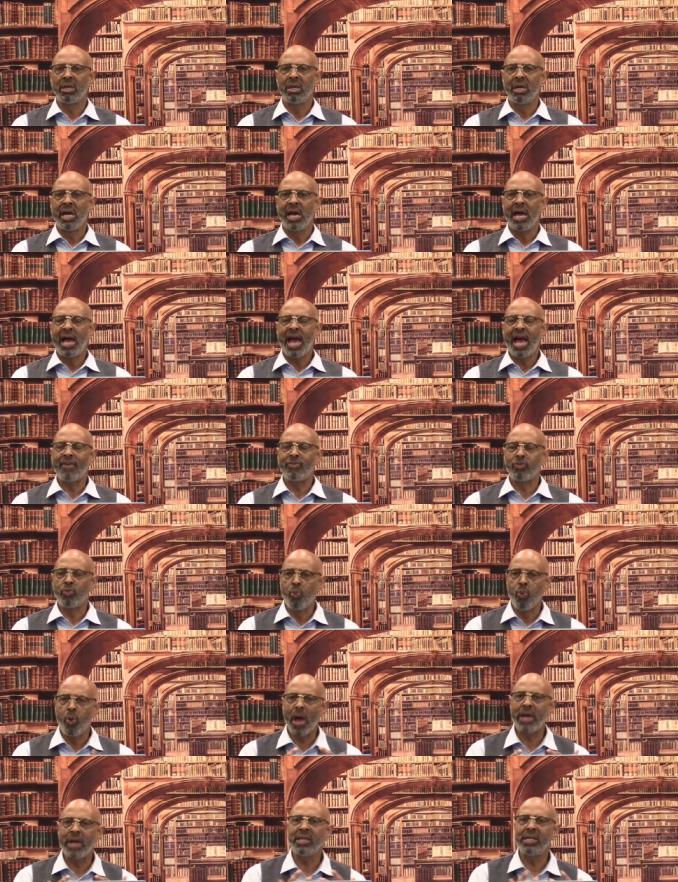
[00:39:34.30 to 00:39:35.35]
have
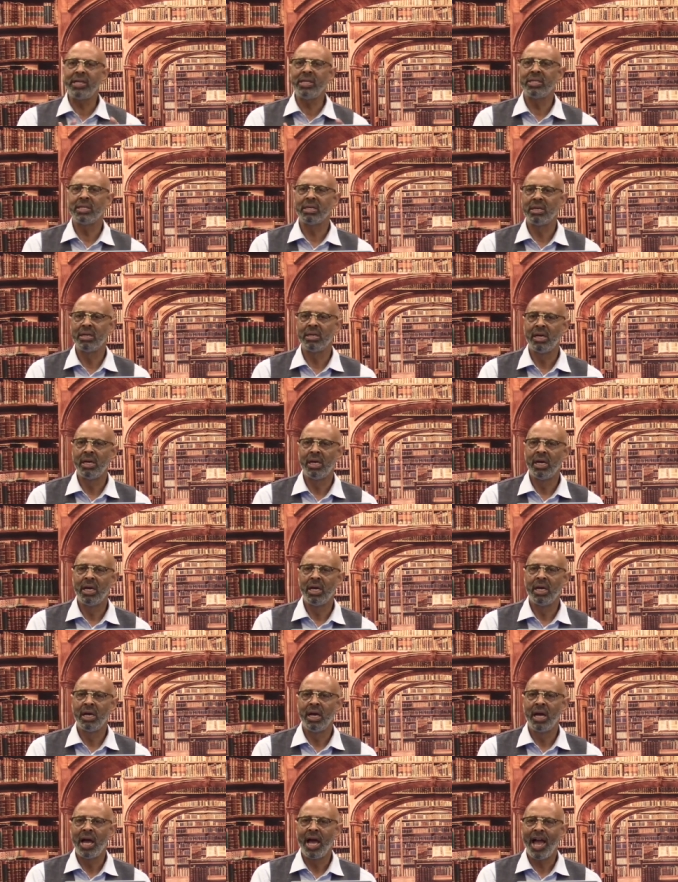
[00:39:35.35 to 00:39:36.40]
wedded,
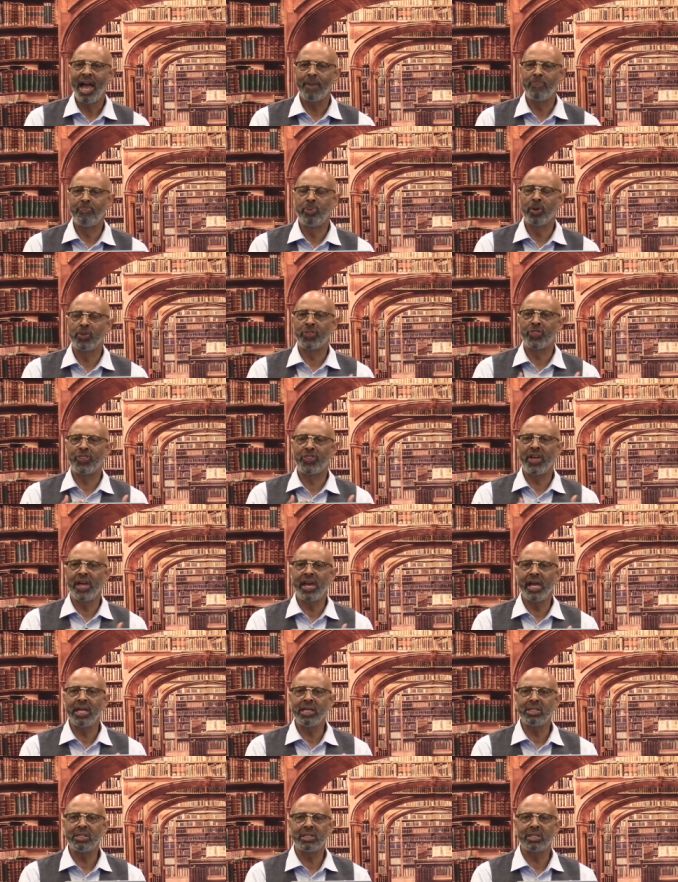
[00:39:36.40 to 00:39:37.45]
have put
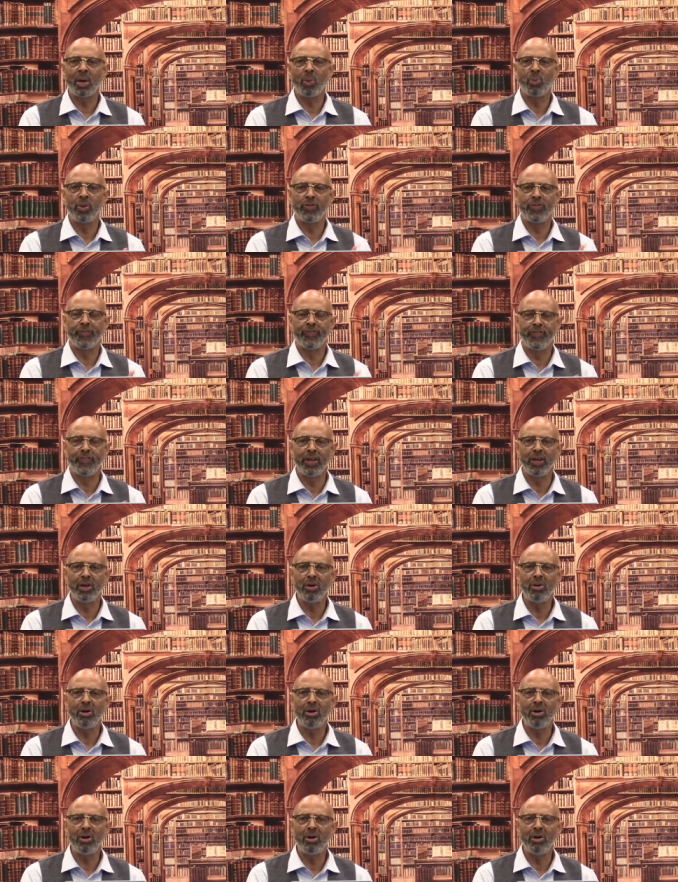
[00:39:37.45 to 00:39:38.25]
things that we feel